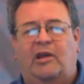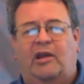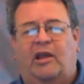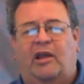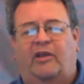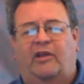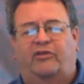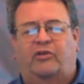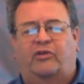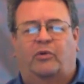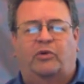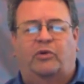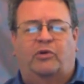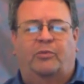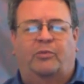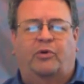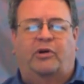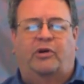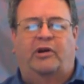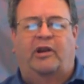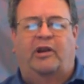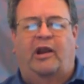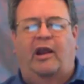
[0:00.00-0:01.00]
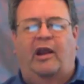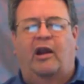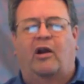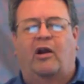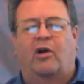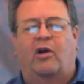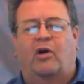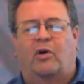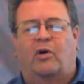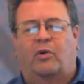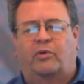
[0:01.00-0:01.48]
And so when you put in an
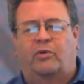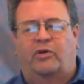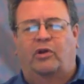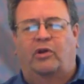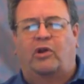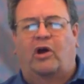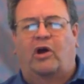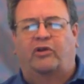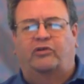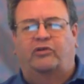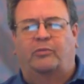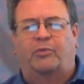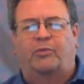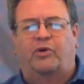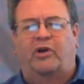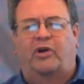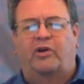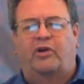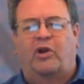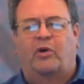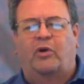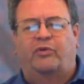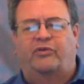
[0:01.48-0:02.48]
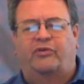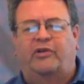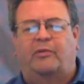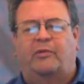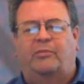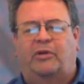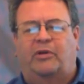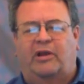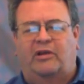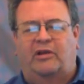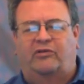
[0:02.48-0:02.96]
arrow, you'll also put a note
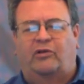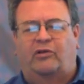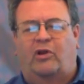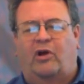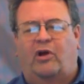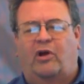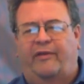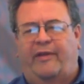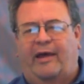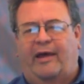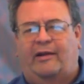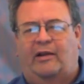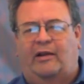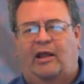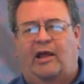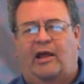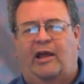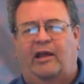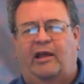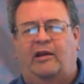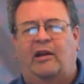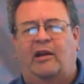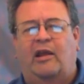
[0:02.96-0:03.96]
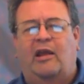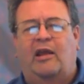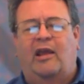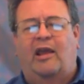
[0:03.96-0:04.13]
someplace along that line